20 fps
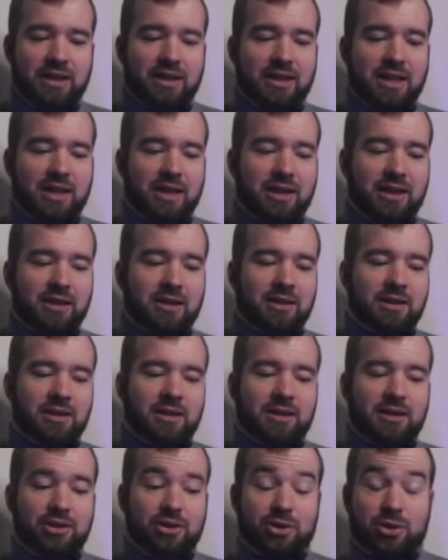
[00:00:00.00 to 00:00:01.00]
then
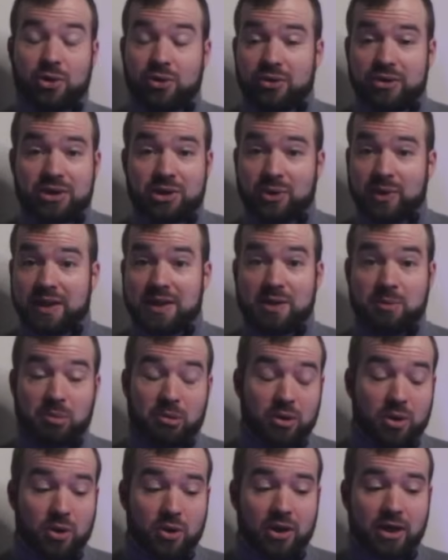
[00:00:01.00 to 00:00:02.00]
your goal is to
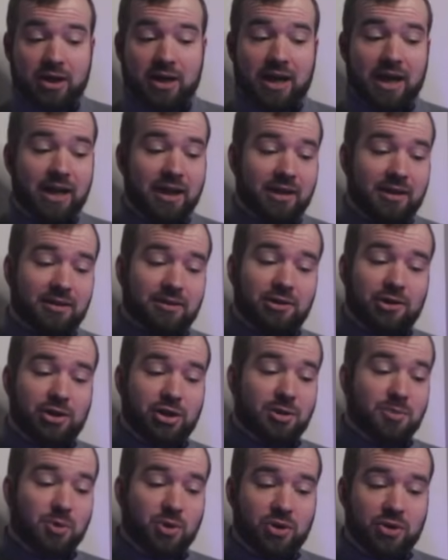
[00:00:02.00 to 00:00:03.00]
explore and
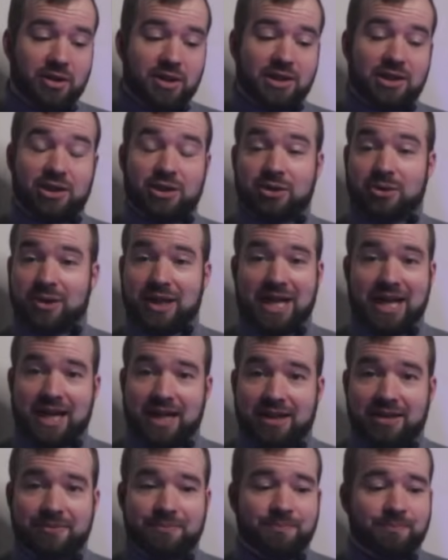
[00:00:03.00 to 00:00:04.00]
learn more until you
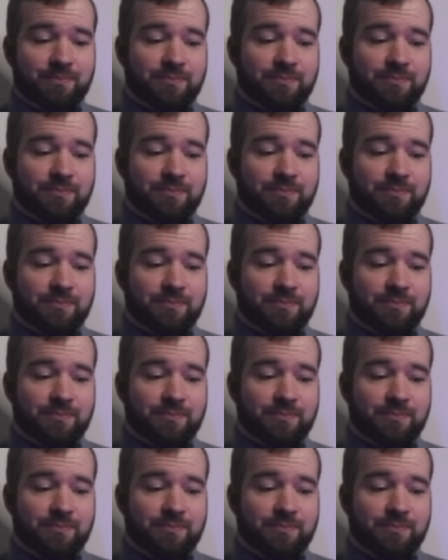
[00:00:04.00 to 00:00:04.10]
can.